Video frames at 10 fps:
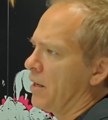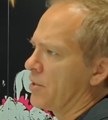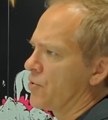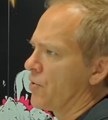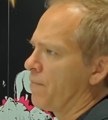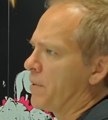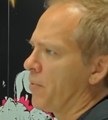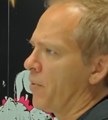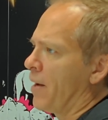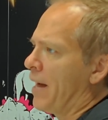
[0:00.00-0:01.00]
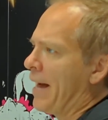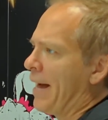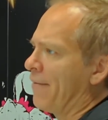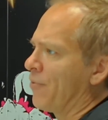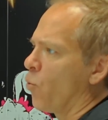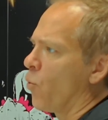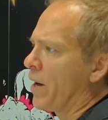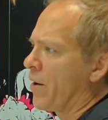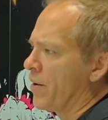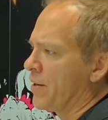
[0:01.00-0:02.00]
so that people have
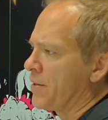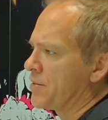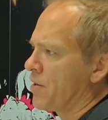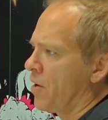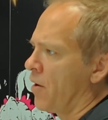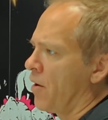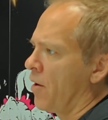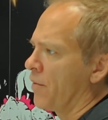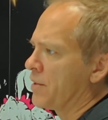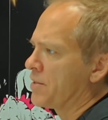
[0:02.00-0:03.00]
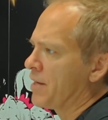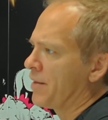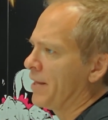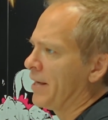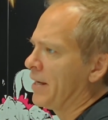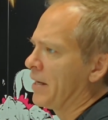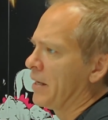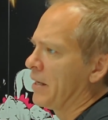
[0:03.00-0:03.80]
awareness on this. I think